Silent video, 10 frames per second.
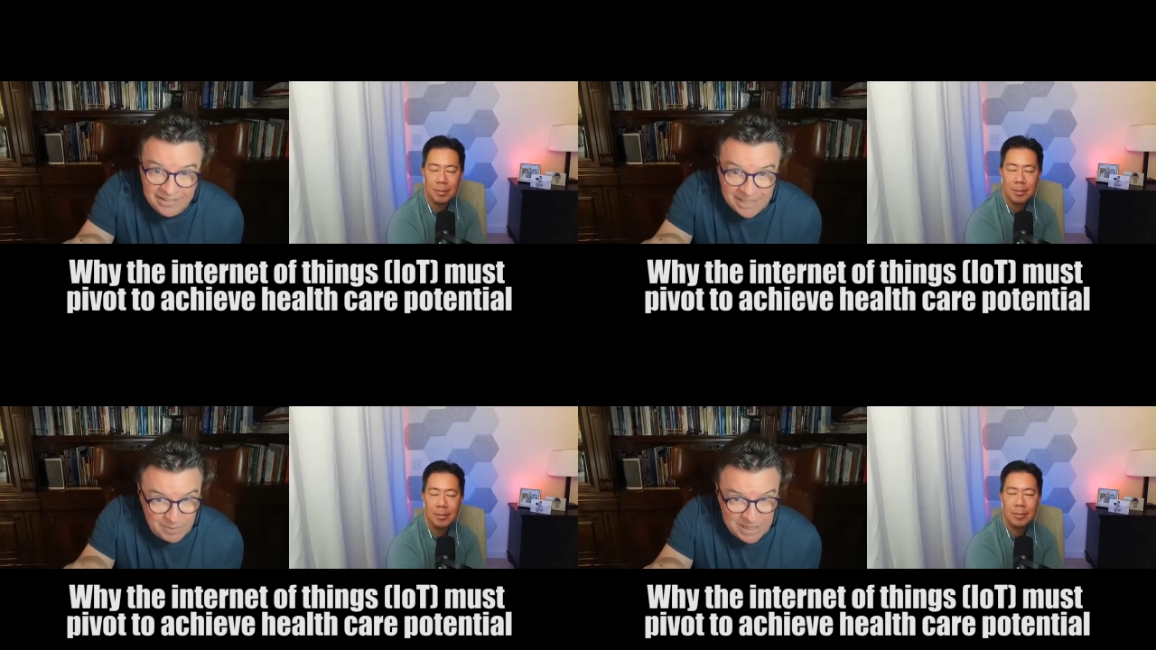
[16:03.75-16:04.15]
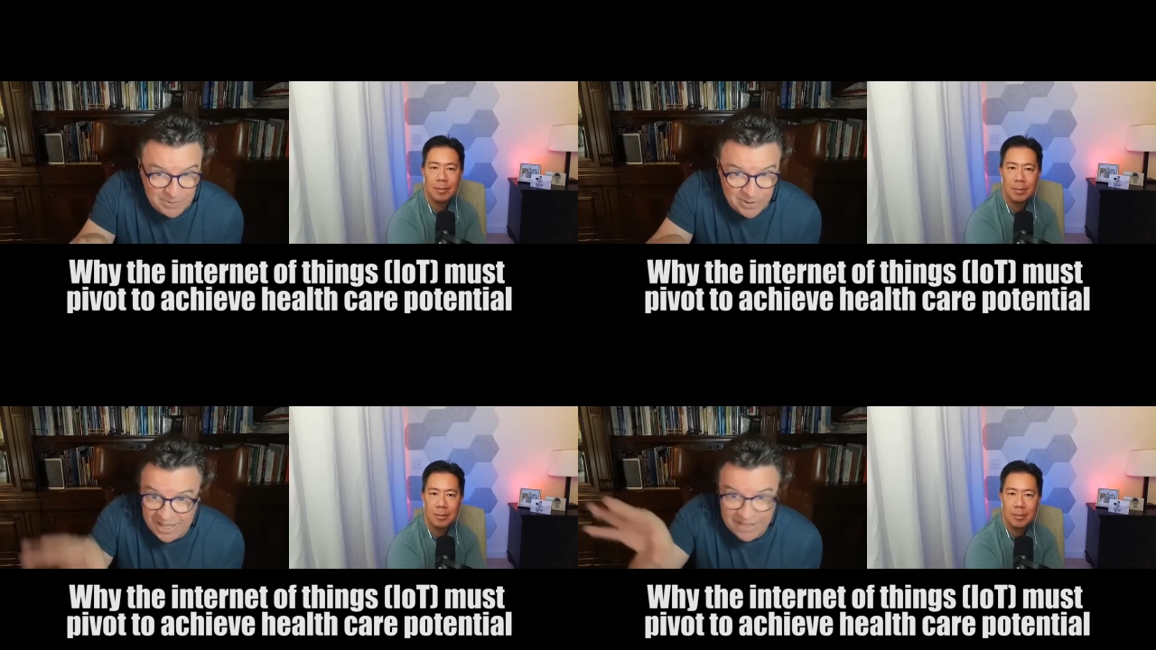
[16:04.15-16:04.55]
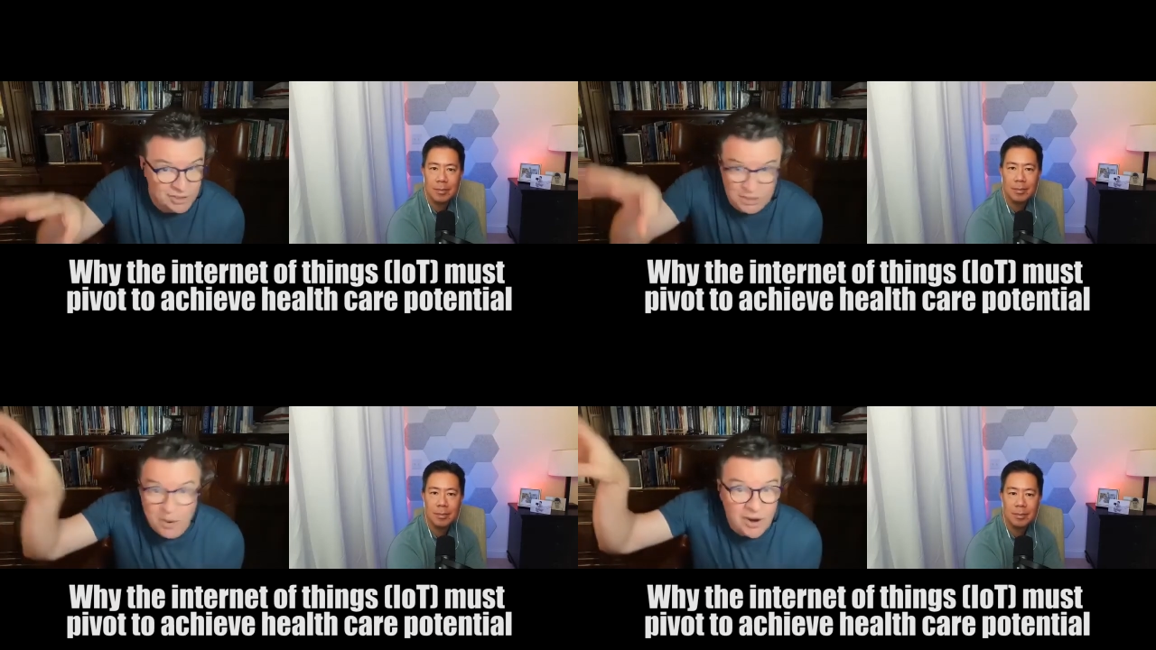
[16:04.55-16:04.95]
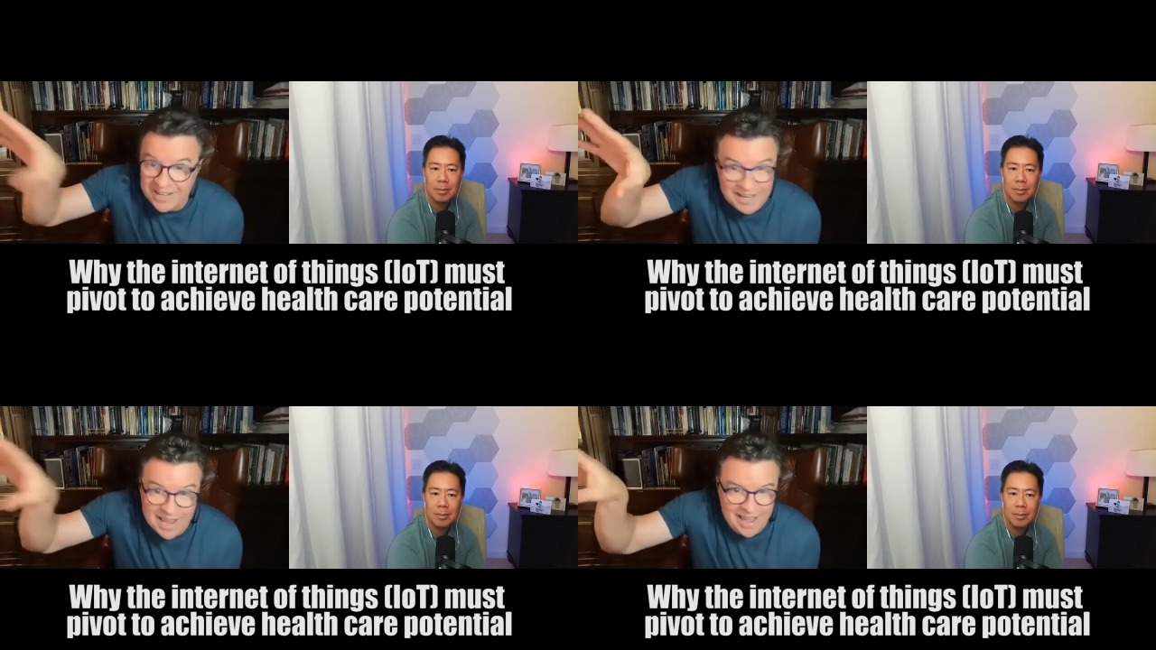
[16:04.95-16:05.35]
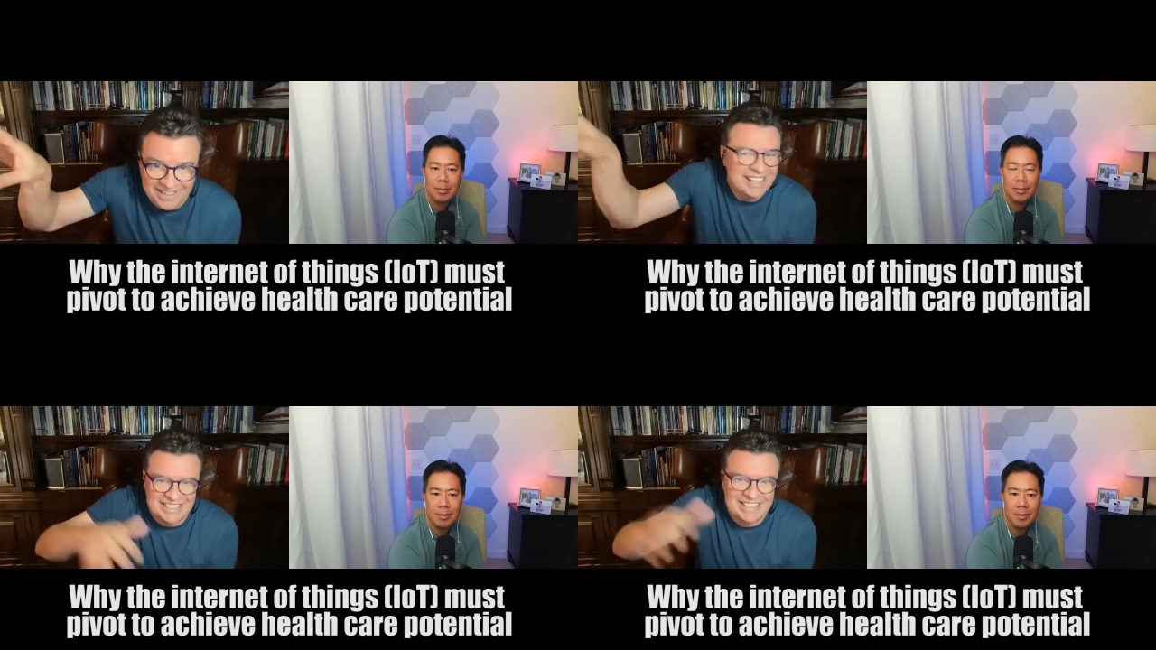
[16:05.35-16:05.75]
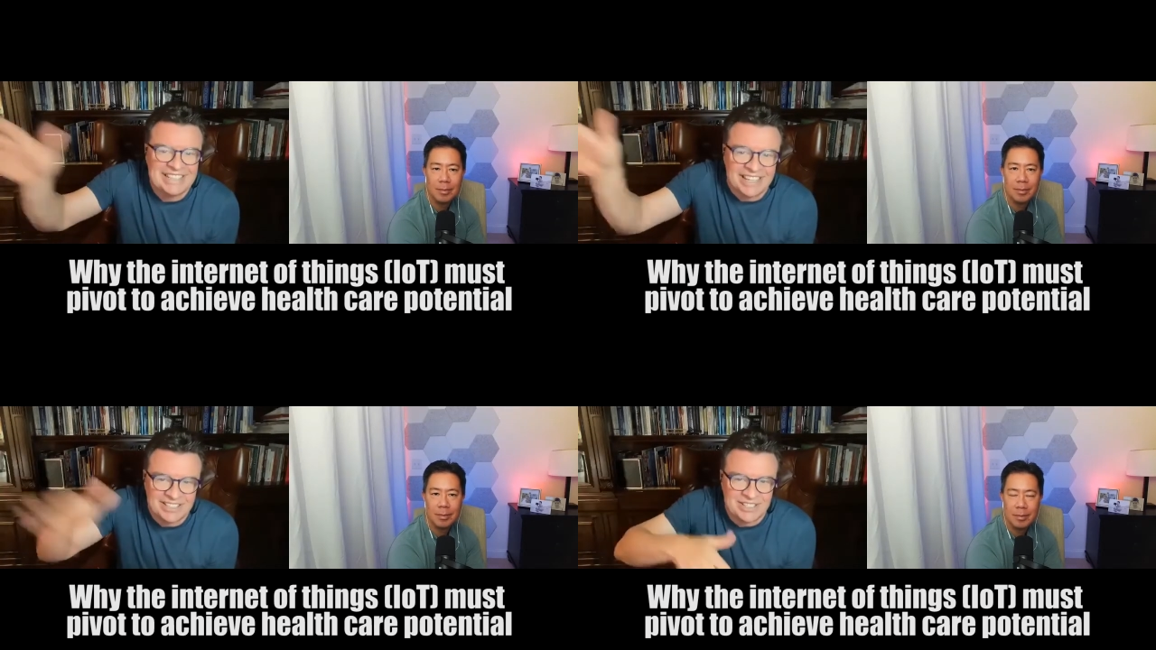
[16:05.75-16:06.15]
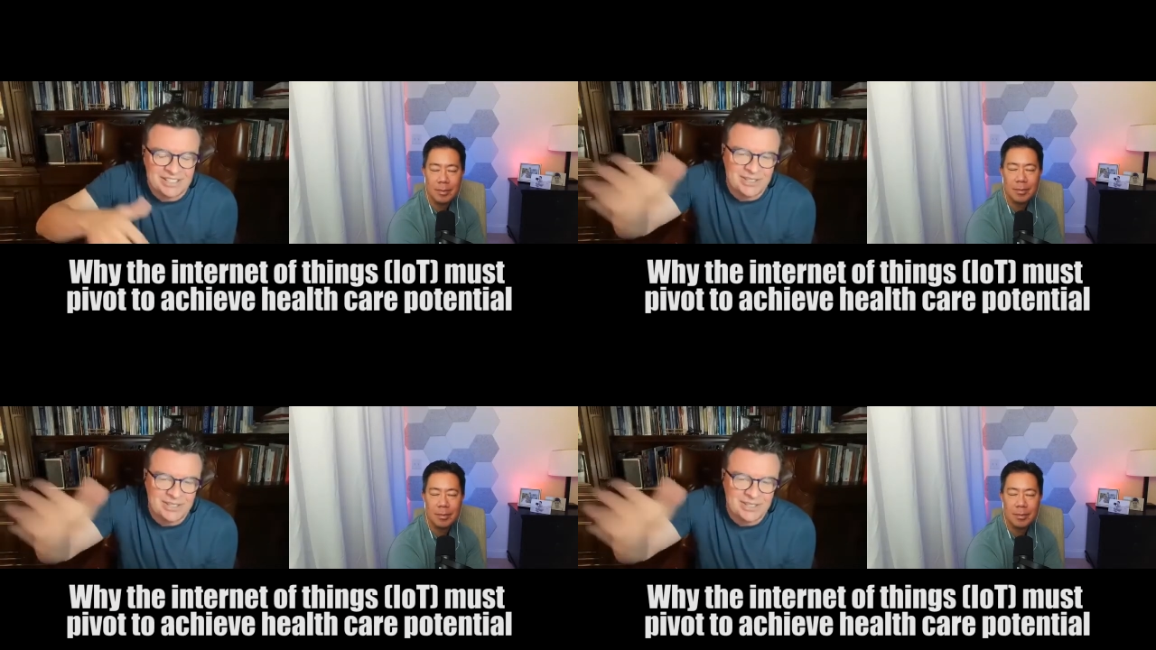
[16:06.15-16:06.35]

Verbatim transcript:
Speaker 1: like people, and smart A I, it's intelligence.